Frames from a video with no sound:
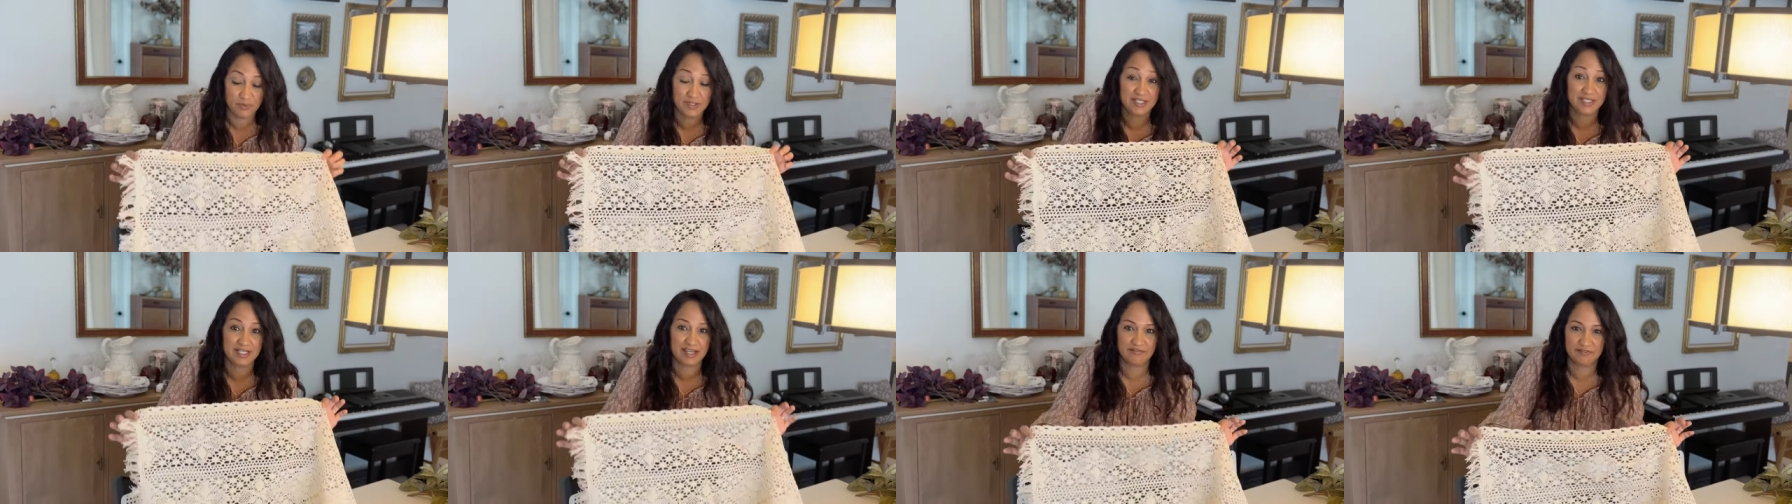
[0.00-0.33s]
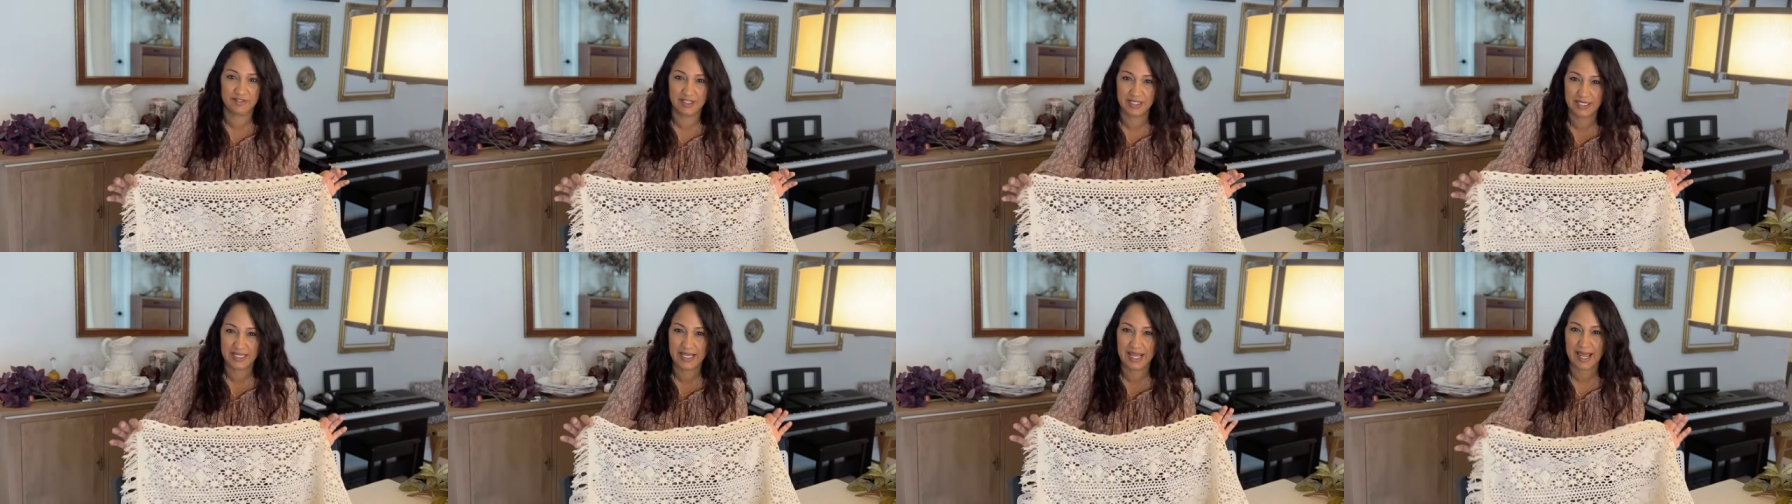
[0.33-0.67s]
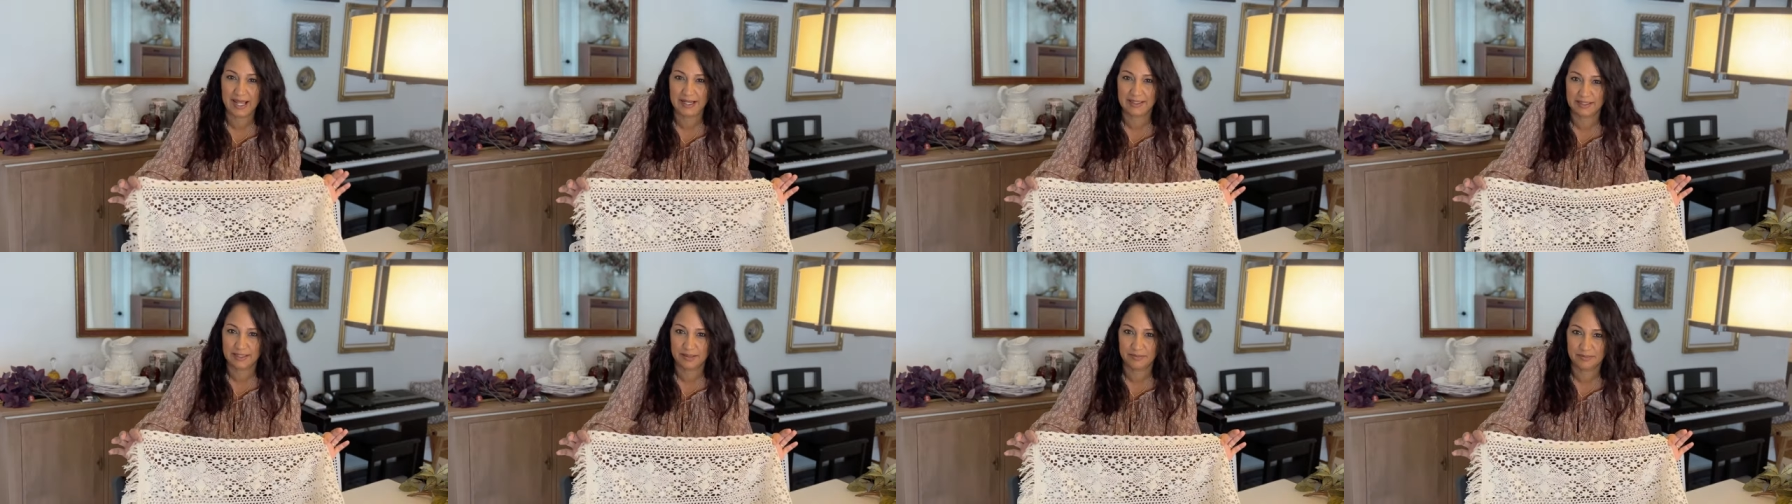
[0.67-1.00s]
will definitely
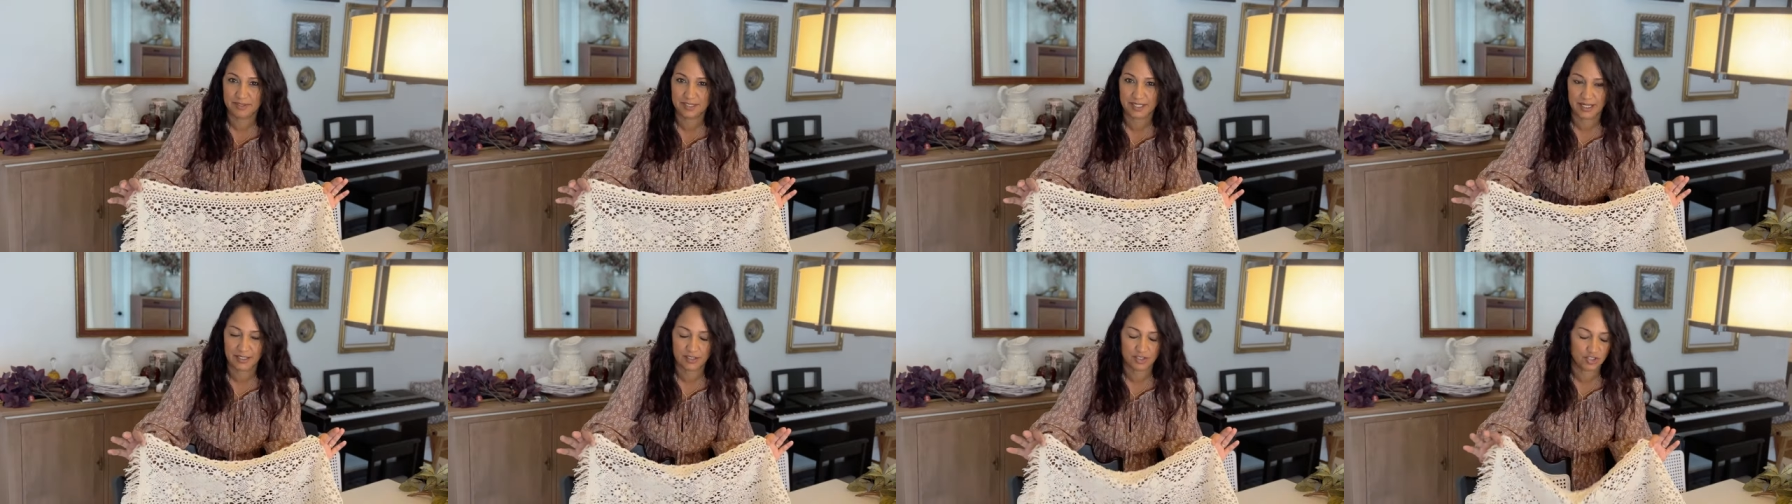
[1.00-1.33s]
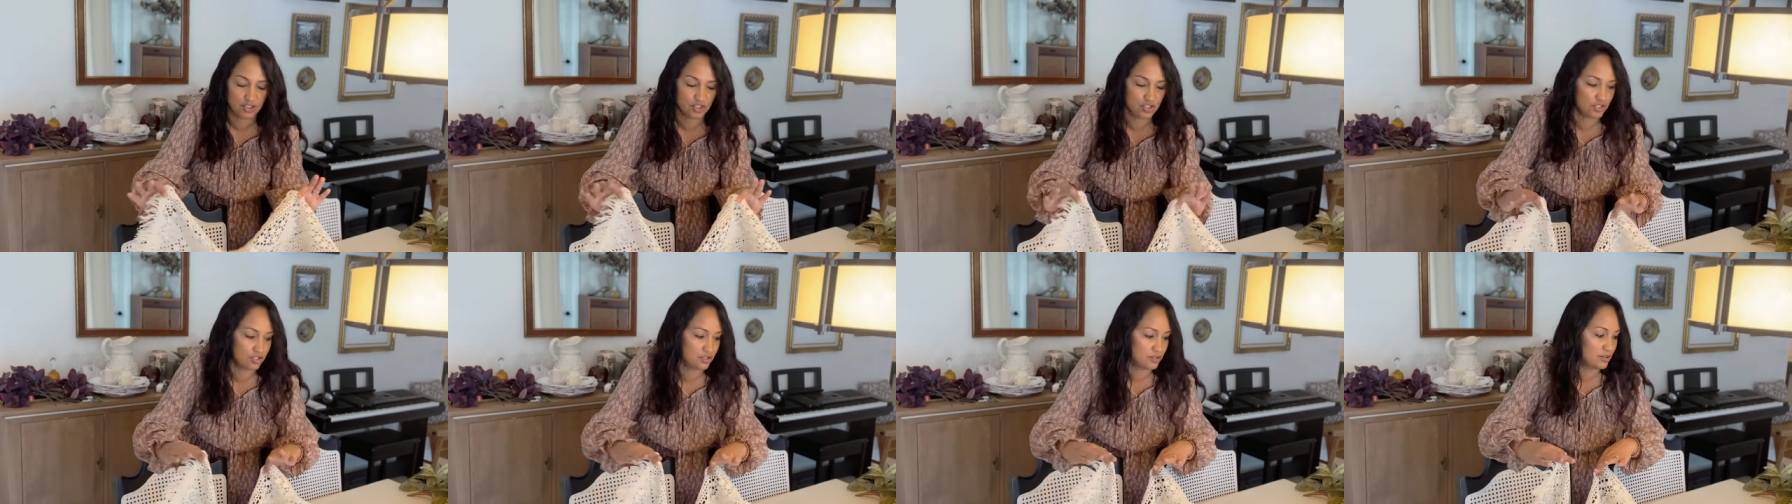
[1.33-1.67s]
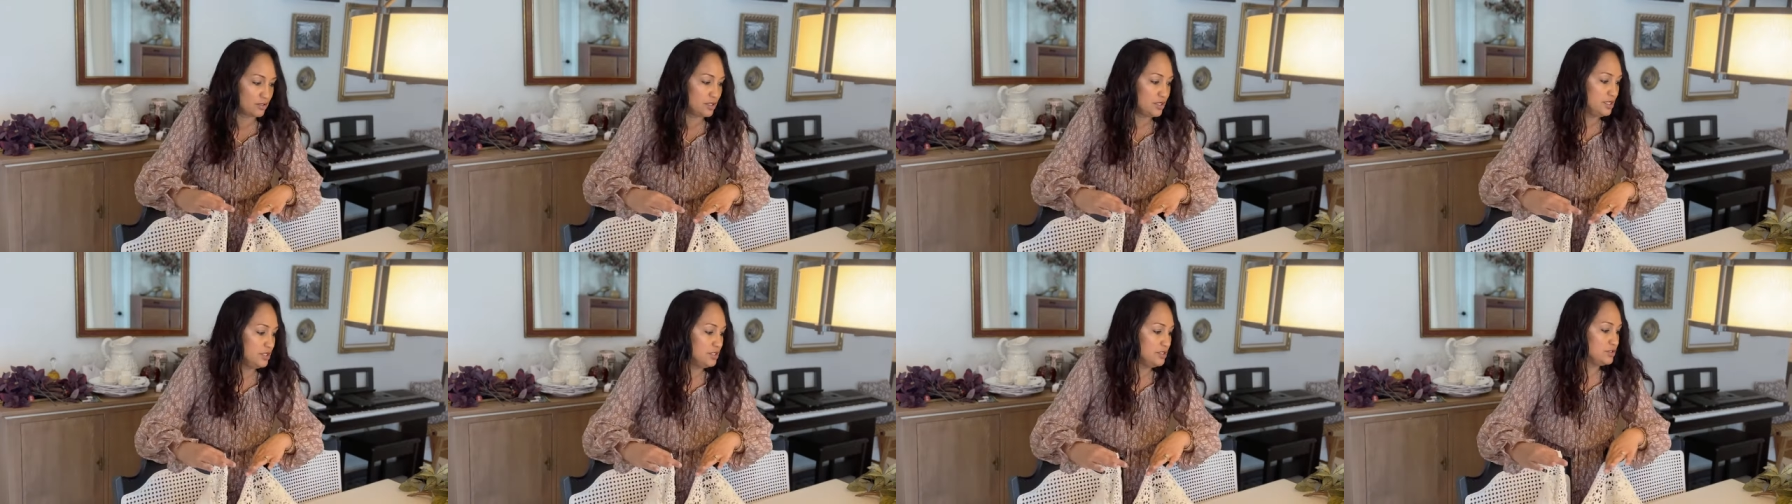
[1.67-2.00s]
add some texture
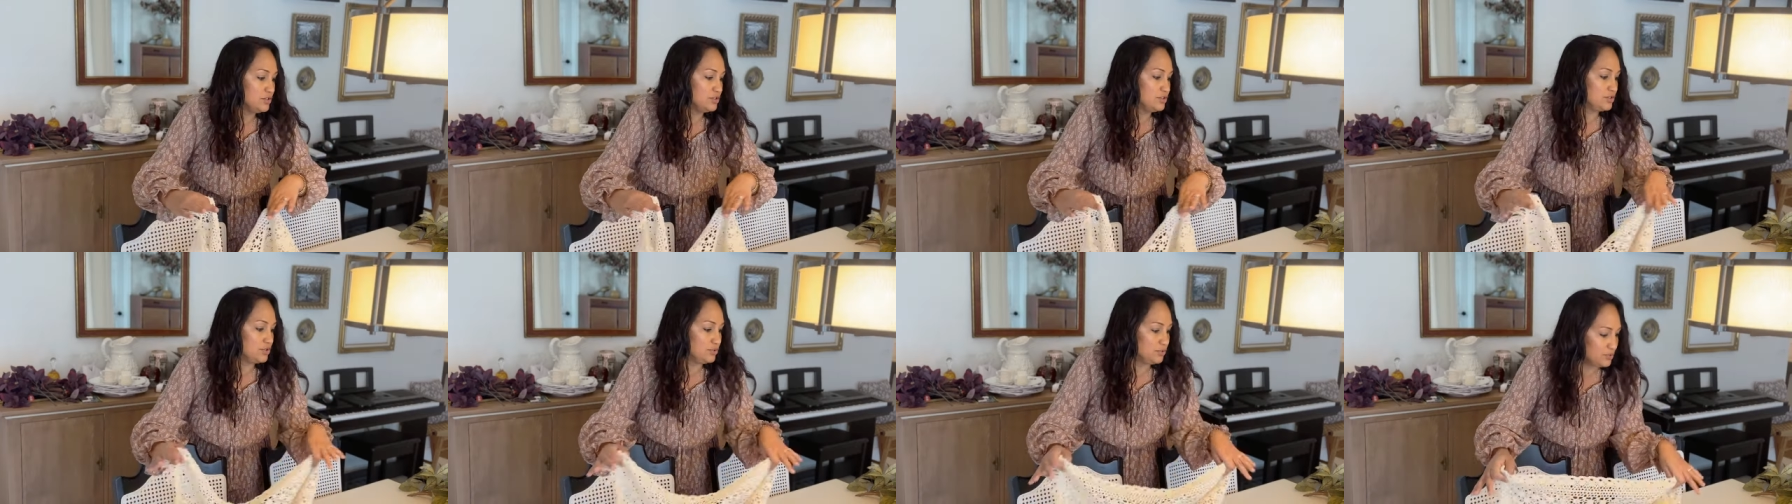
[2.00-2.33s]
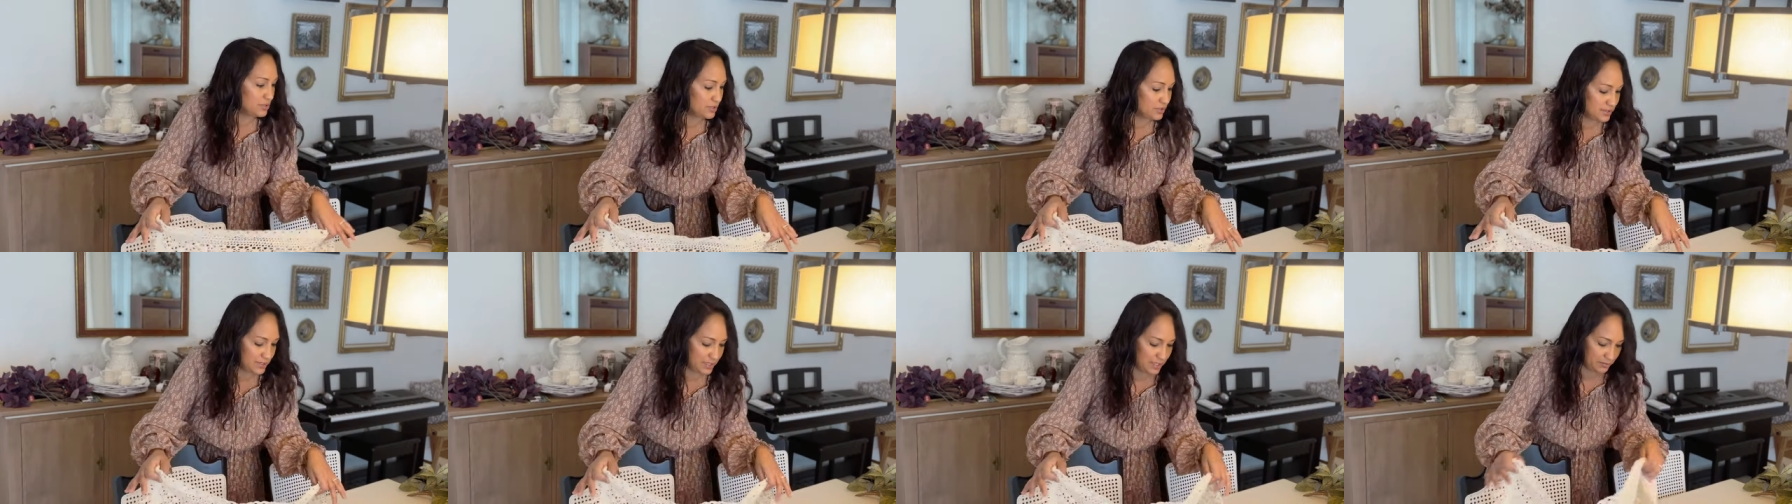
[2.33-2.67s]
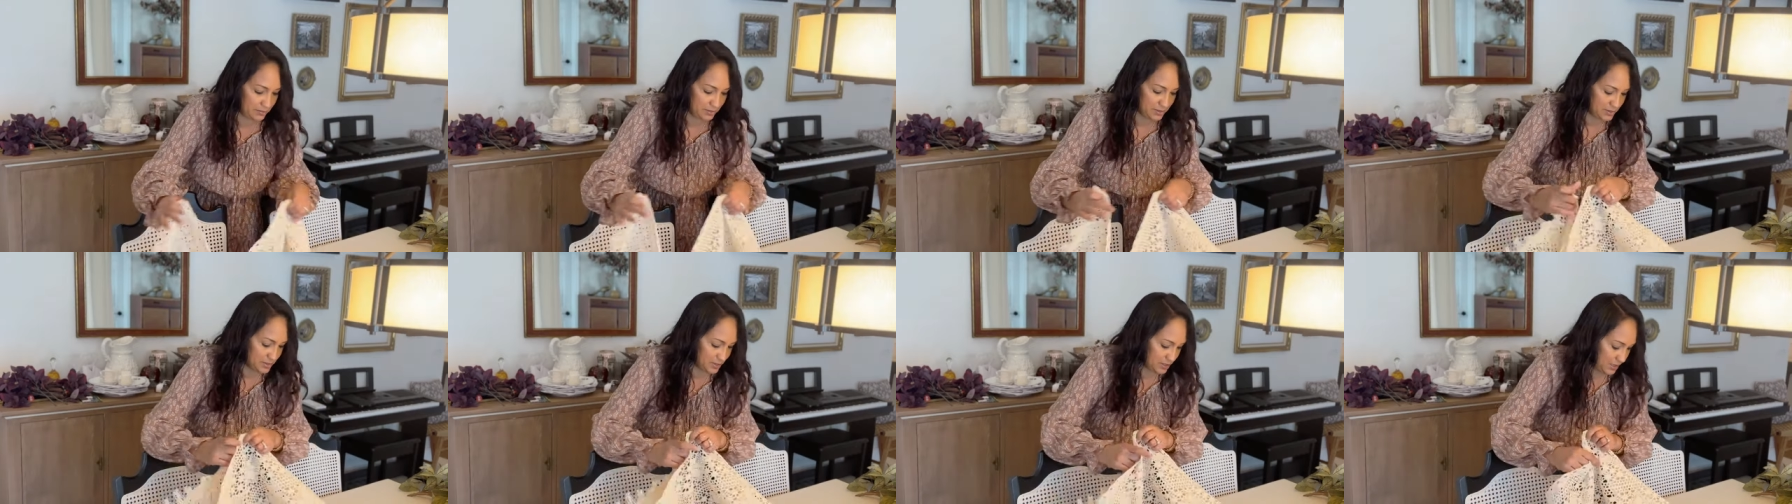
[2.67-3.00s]
to the
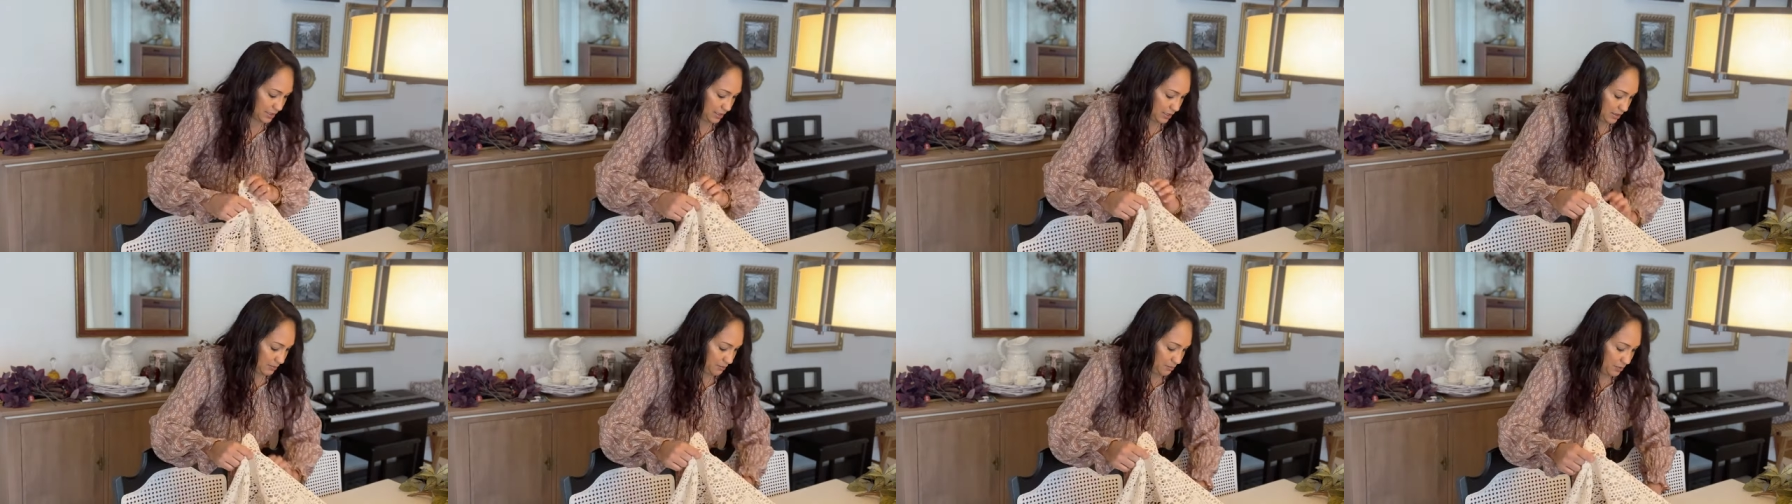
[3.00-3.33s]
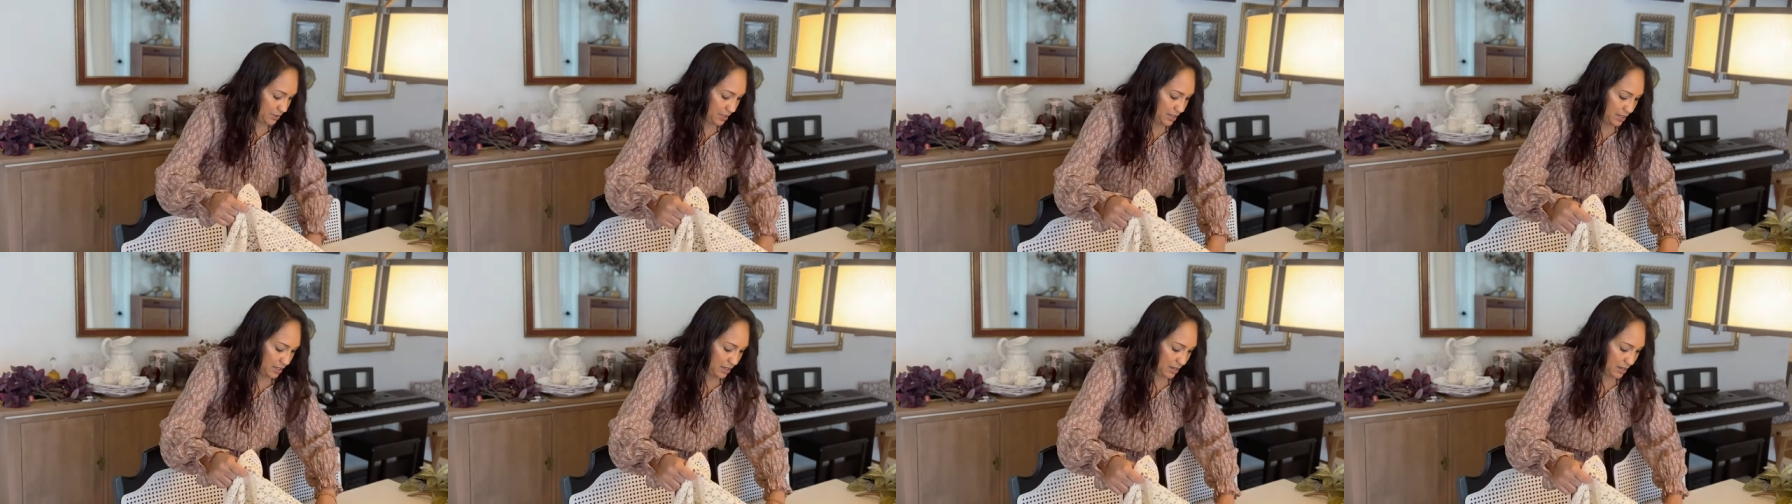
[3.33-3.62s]
tablescape.